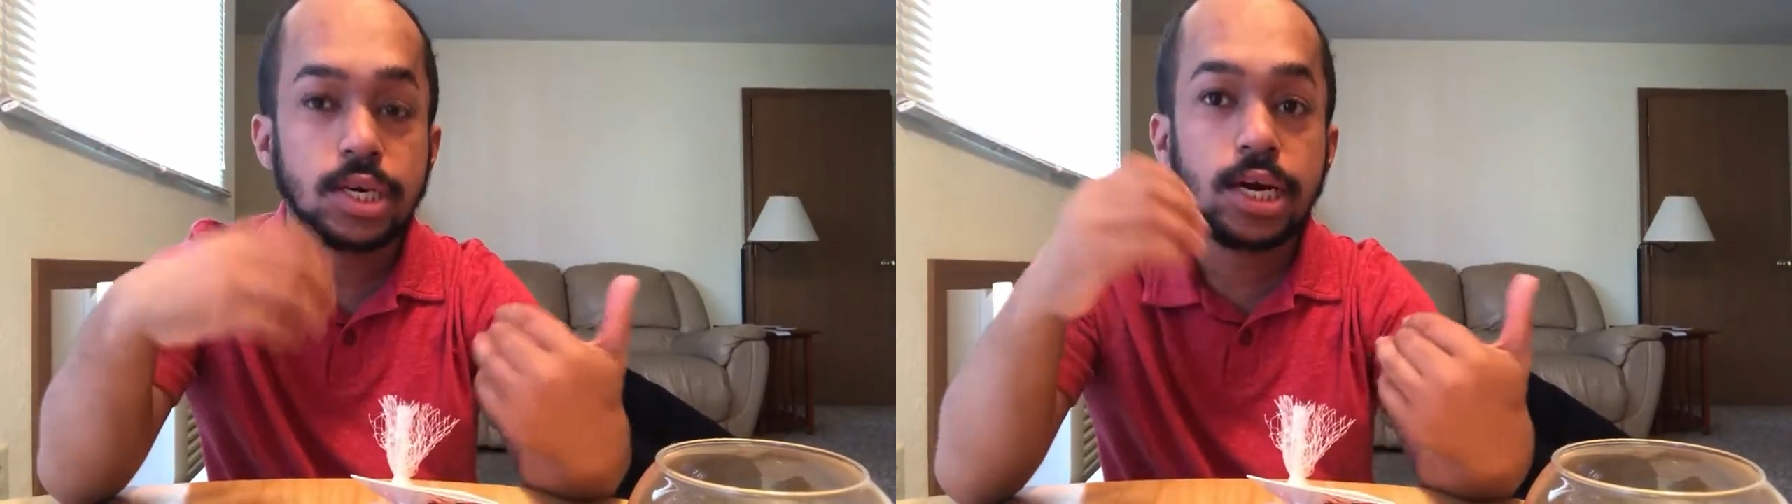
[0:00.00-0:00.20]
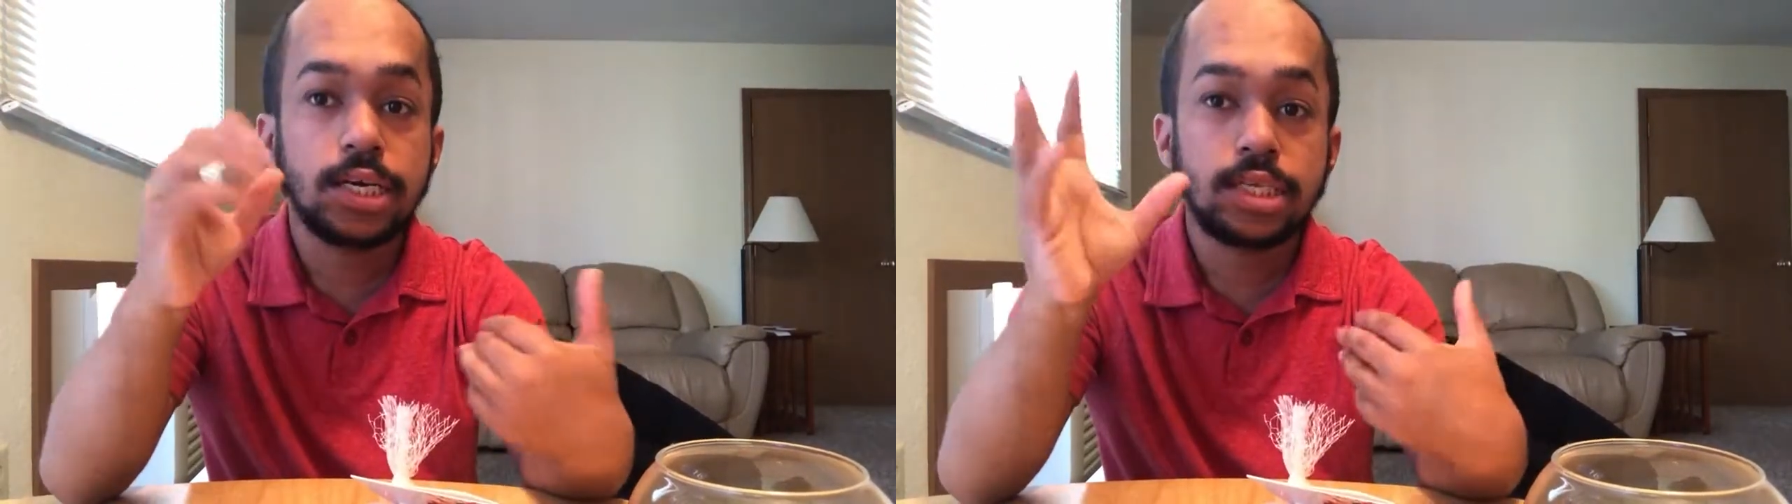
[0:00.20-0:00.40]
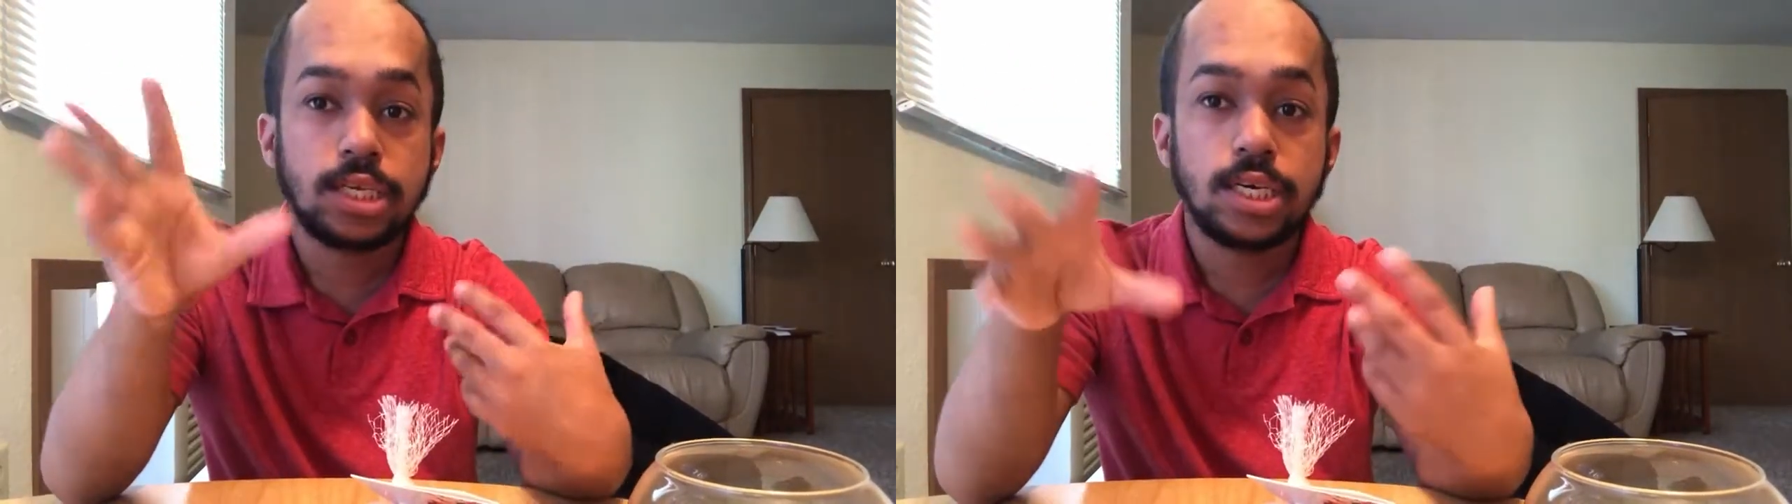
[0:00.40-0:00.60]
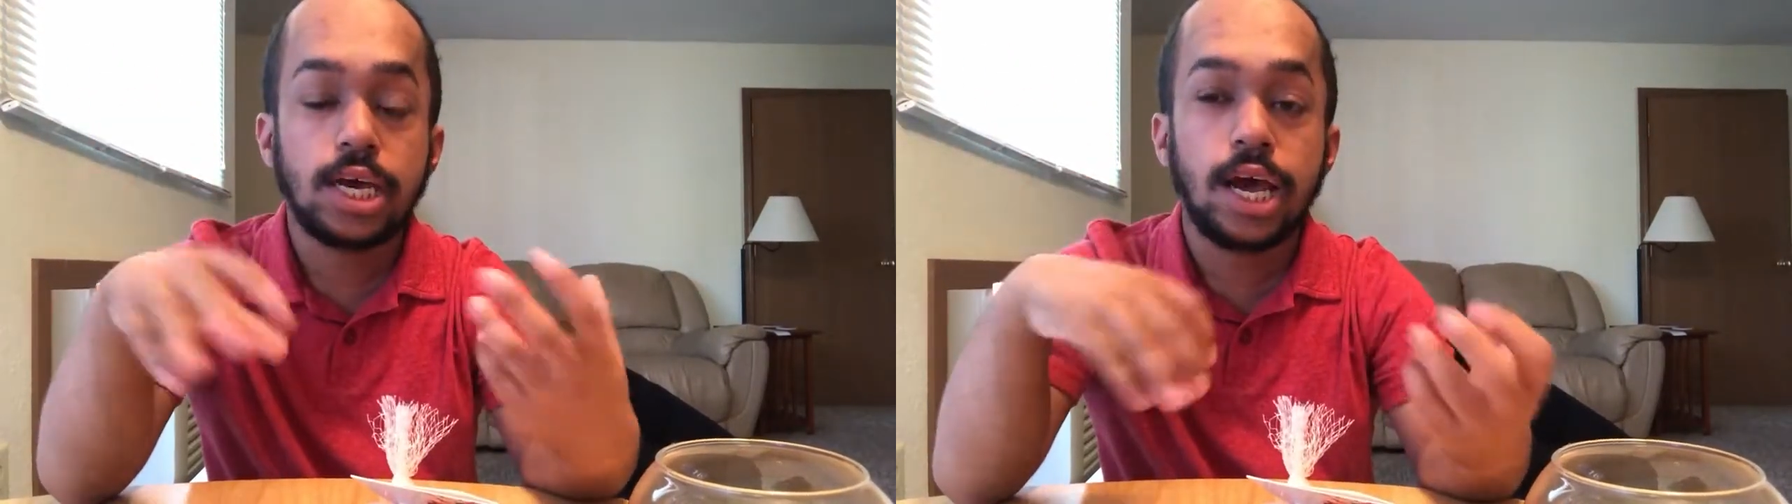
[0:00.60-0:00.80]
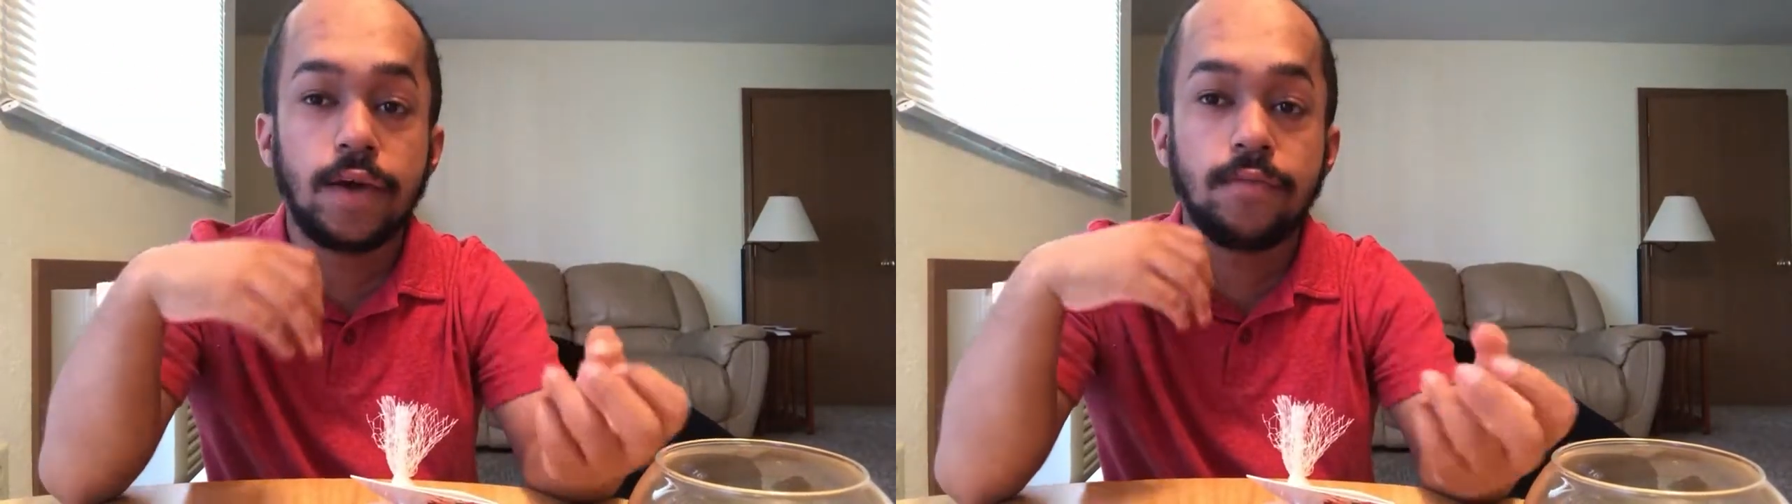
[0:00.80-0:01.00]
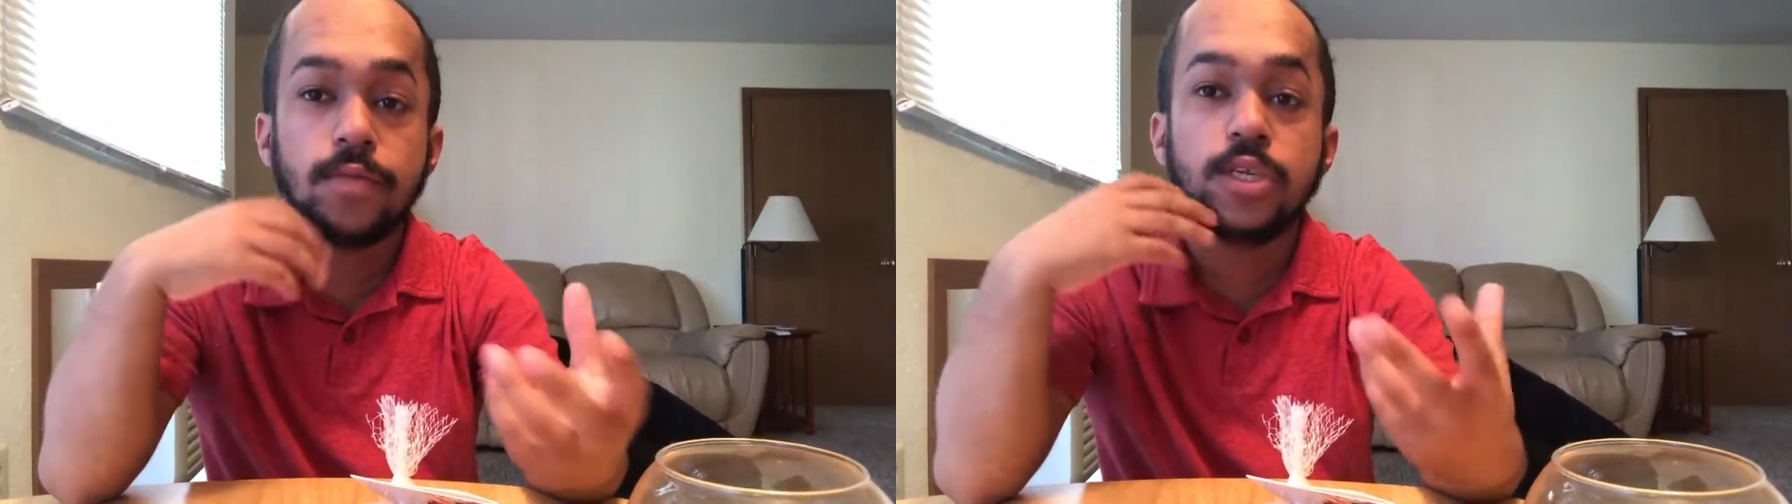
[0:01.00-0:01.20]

to have